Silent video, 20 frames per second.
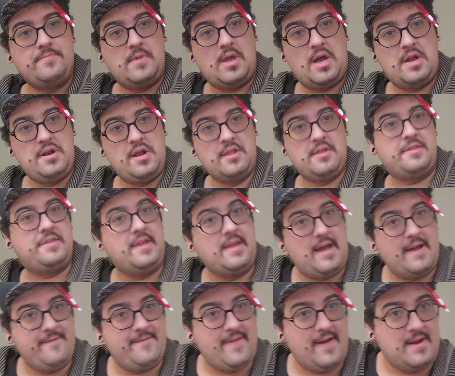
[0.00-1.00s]
another thing
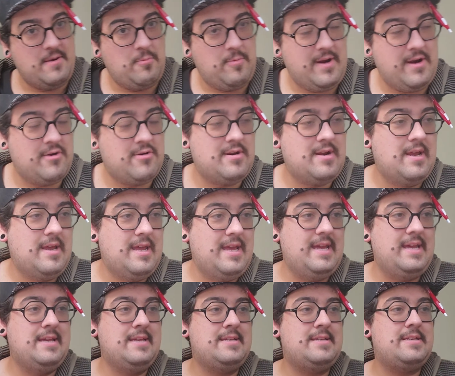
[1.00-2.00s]
I find weird
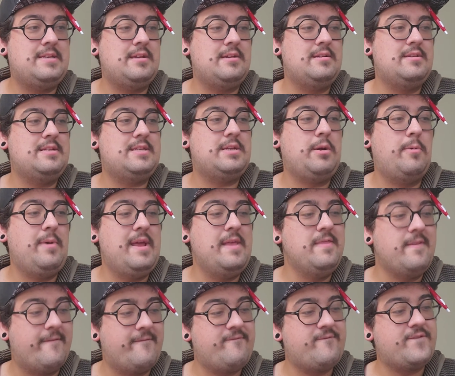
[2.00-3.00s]
is, so in
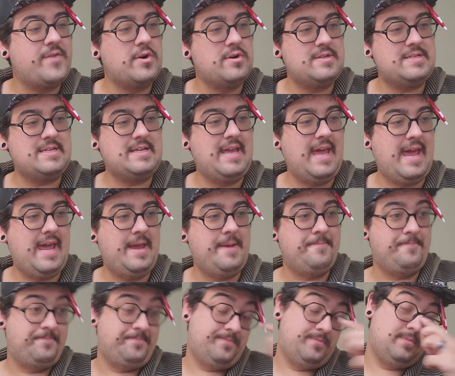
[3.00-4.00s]
the first
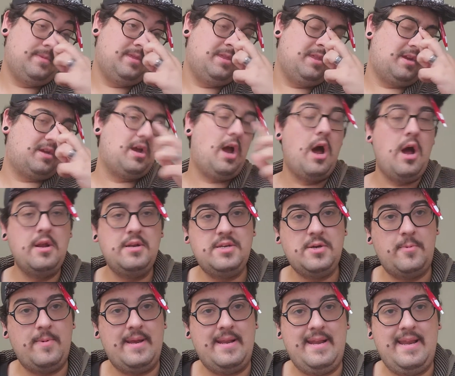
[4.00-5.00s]
game, the
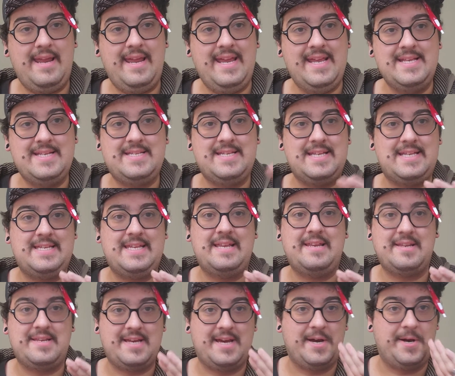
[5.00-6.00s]
conduit is the
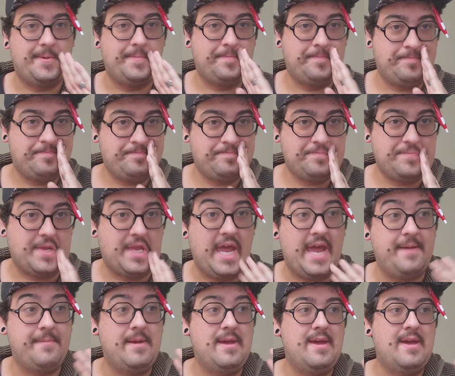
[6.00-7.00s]
Citadel,
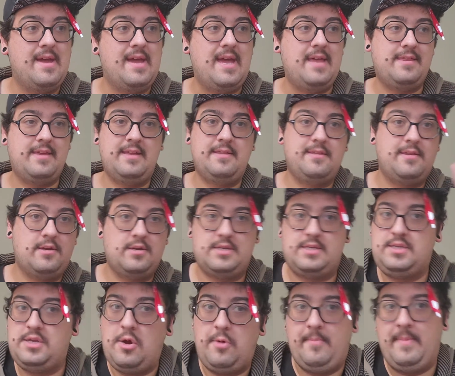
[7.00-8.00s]
okay, and then
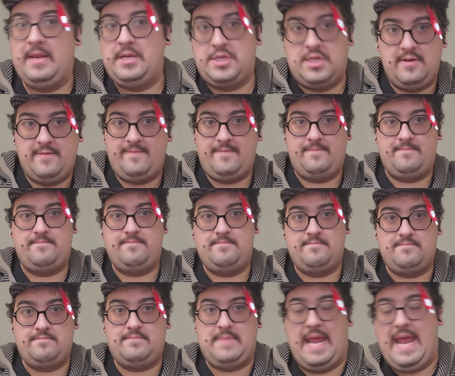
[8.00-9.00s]
there's no mention of
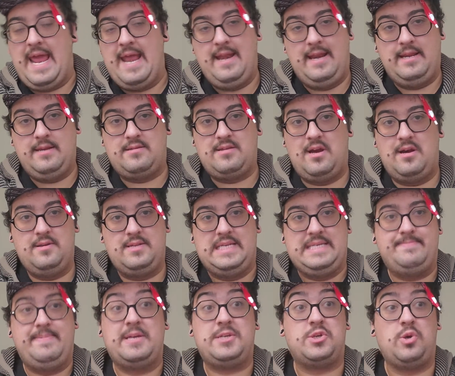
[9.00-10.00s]
any
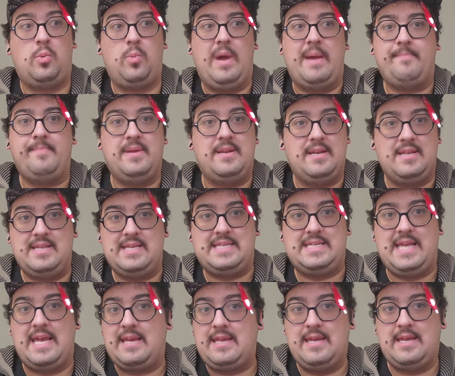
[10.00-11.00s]
special weapon in the
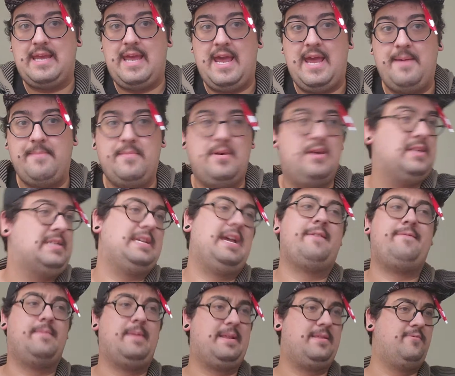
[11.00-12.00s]
second game
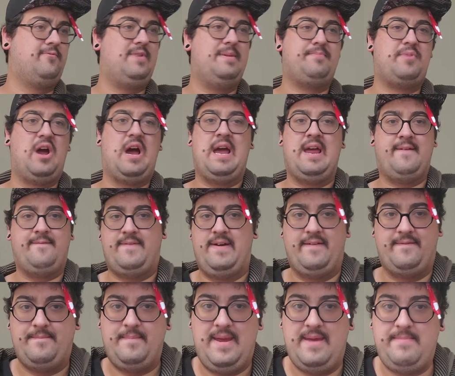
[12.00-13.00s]
aside from like the Reaper
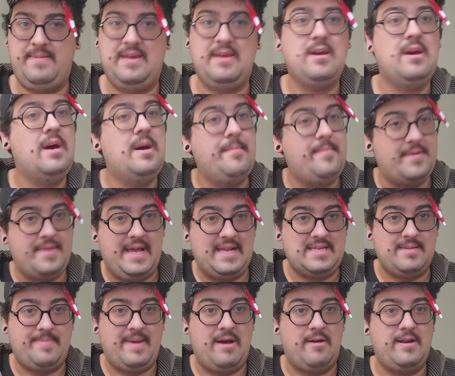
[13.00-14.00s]
IFF maybe, but
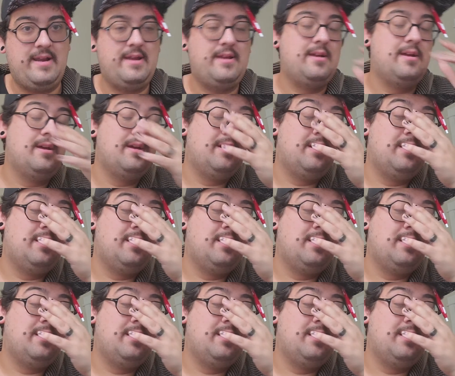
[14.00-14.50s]
that's about it.